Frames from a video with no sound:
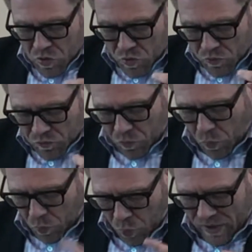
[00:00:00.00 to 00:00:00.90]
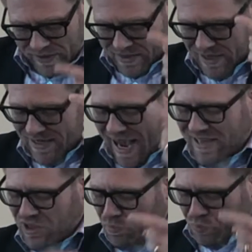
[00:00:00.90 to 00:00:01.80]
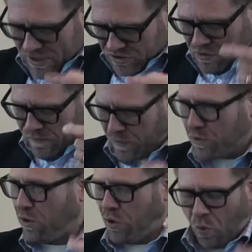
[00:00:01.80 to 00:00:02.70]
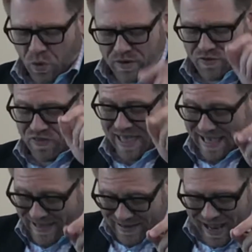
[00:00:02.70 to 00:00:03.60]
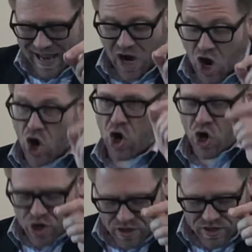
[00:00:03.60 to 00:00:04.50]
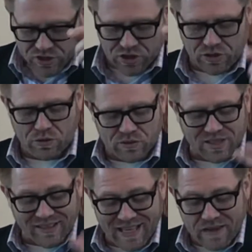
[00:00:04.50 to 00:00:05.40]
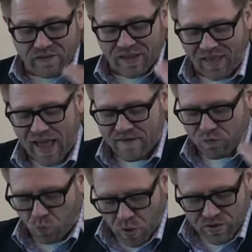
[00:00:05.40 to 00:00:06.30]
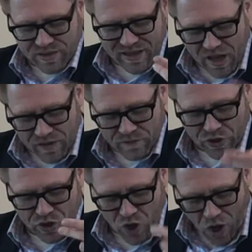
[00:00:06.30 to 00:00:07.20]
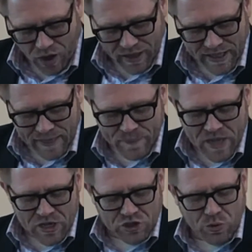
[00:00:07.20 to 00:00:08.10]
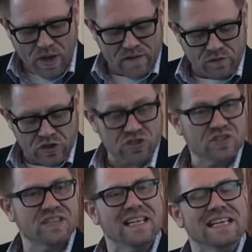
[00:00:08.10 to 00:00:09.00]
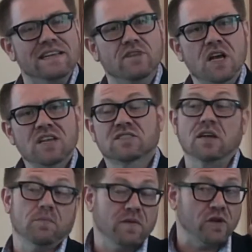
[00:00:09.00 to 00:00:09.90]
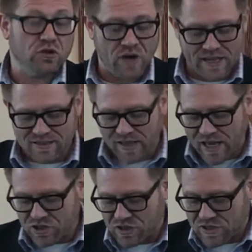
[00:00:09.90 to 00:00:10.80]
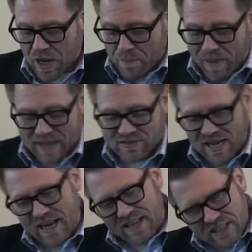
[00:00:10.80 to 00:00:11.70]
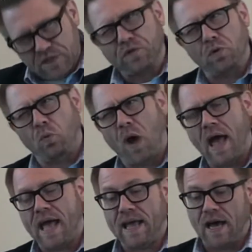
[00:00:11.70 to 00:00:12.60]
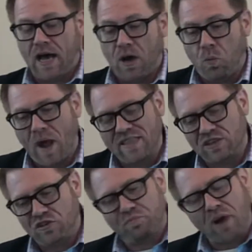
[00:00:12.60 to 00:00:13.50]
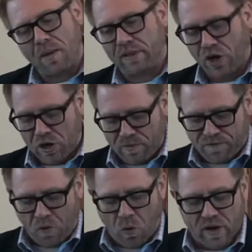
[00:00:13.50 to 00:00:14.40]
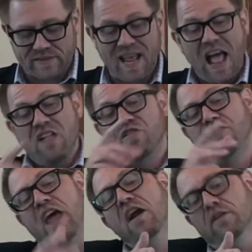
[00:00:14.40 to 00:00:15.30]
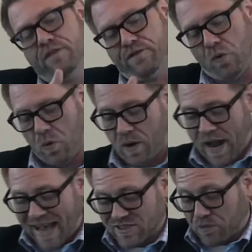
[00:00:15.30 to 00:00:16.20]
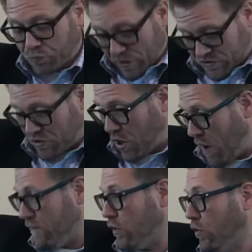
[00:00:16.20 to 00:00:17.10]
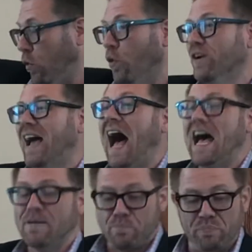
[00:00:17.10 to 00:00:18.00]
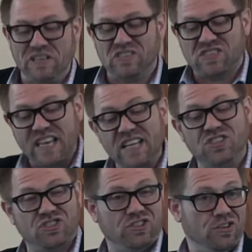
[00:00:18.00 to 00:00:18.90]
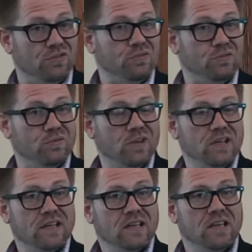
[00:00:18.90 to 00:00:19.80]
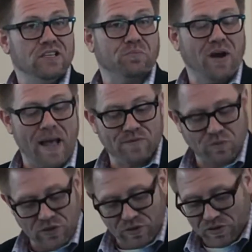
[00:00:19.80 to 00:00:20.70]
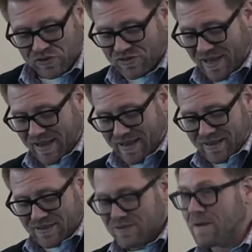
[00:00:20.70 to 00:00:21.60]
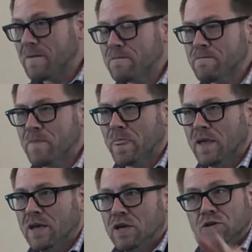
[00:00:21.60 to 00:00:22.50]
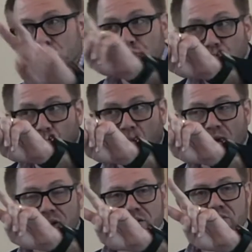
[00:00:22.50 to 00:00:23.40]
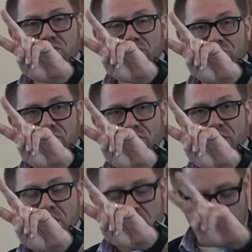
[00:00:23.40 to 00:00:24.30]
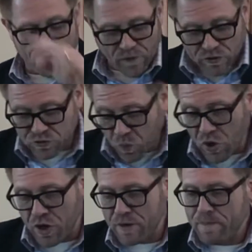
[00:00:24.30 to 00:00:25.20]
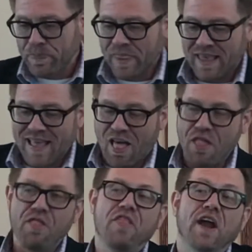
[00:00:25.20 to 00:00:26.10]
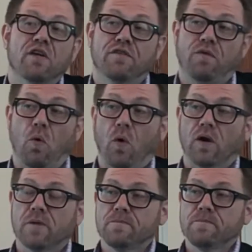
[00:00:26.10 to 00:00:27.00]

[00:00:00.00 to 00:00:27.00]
4:1, it says, "As a prisoner for the Lord, then, I urge you to live a life worthy of the calling you have received." Some of your translations might say it a different way. A way that you've probably heard it before is, "Therefore, as a prisoner of the Lord, I beseech you," is perhaps what yours says. Two words. The first word, therefore.